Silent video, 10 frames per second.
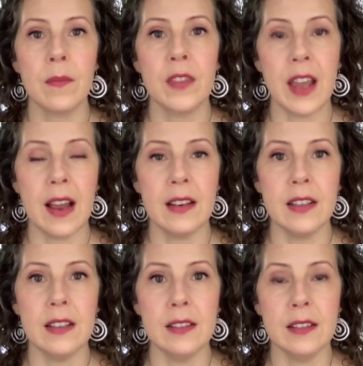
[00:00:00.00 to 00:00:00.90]
that
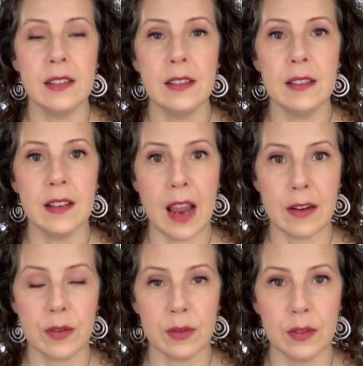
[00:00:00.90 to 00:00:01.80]
is
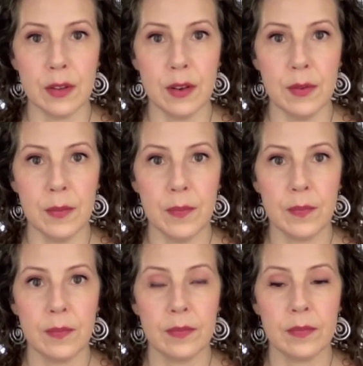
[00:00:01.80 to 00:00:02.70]
natural to you.
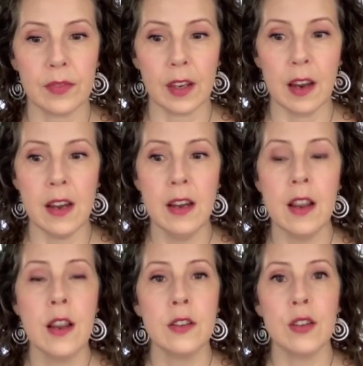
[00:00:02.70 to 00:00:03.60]
Okay,
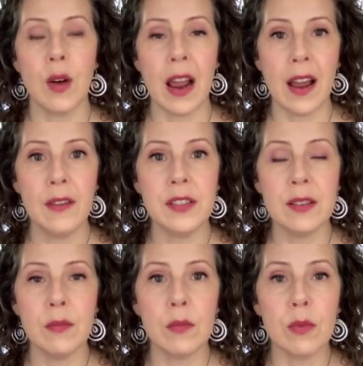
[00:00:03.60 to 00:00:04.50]
so I have
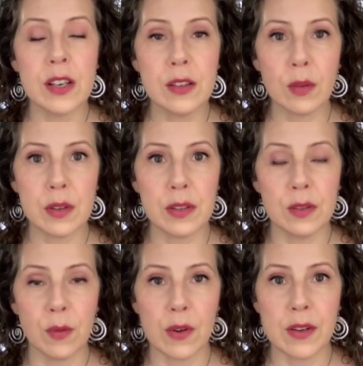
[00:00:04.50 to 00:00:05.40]
some resources
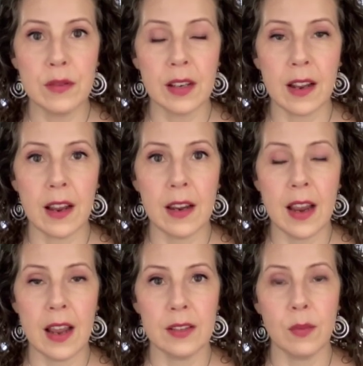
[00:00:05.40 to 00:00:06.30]
for you
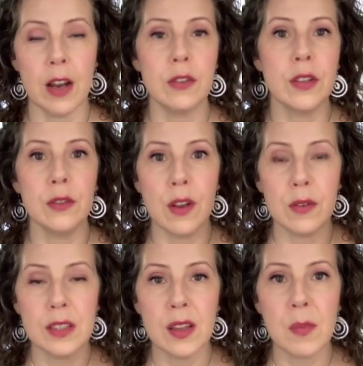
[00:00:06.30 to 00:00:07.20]
today as well. You'll
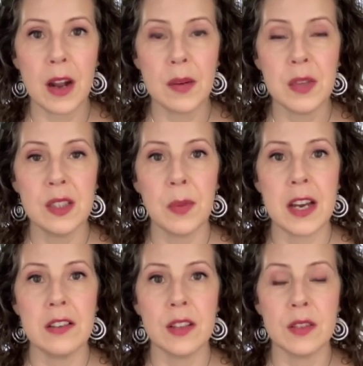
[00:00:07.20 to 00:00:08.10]
notice at the bottom of this
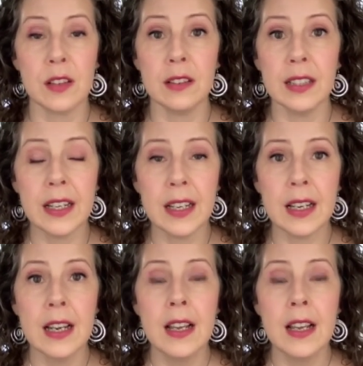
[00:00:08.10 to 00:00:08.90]
page, there's a link